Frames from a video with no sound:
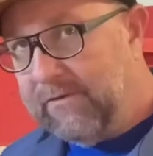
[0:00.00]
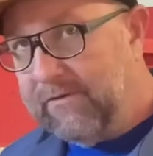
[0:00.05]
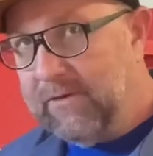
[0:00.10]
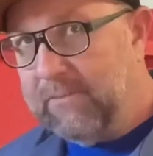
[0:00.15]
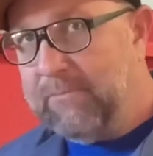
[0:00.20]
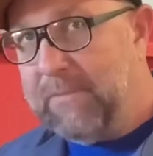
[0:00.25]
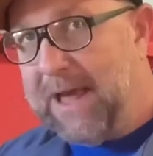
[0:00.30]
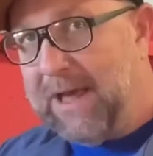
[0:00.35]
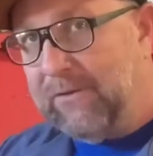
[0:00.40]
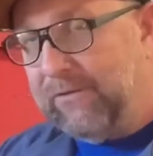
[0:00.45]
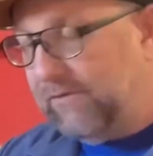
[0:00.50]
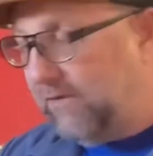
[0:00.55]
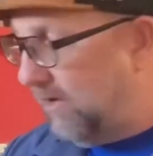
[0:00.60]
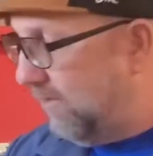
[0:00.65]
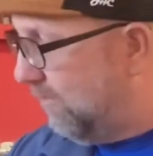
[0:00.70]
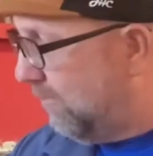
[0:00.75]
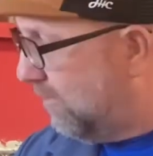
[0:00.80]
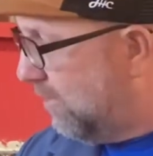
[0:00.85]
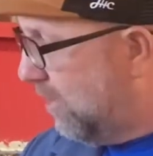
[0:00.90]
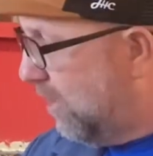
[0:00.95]
and
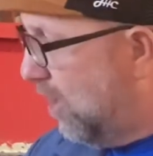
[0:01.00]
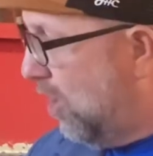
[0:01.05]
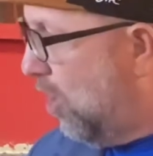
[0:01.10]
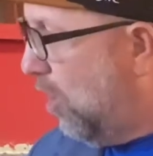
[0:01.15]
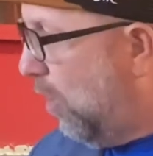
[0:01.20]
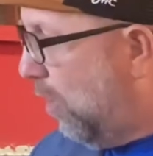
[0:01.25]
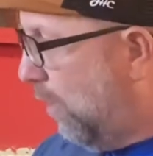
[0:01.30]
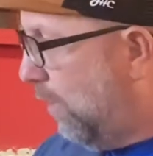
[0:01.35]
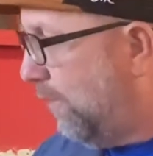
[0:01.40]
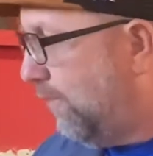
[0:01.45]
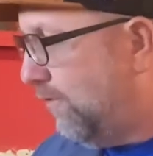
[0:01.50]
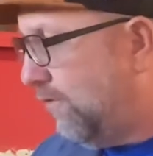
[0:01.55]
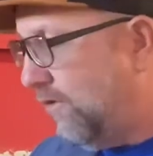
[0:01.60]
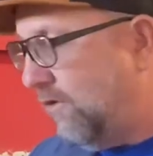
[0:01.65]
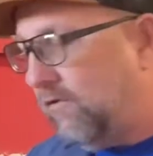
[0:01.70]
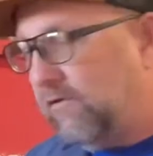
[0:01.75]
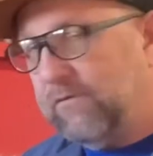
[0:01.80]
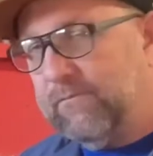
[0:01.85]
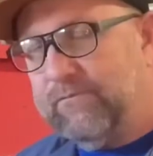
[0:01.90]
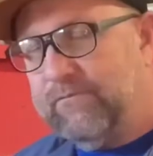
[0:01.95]
bounces, or it's
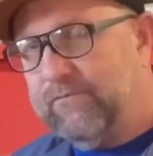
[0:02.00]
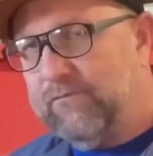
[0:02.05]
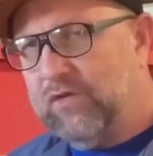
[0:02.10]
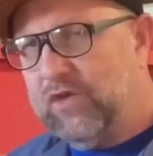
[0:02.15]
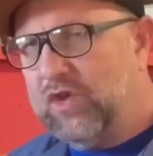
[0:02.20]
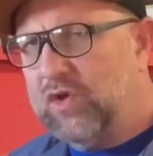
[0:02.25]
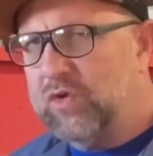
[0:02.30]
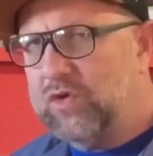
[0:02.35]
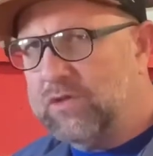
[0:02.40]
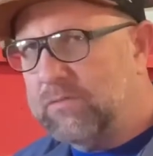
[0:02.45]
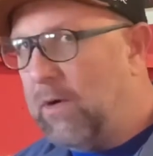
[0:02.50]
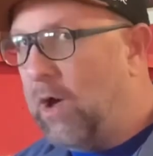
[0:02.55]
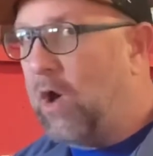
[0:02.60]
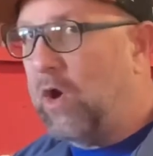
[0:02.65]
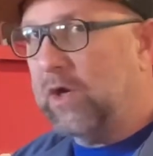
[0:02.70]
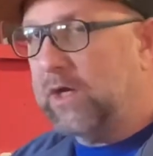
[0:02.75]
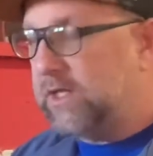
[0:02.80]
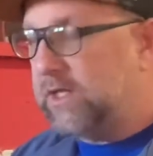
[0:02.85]
just too small because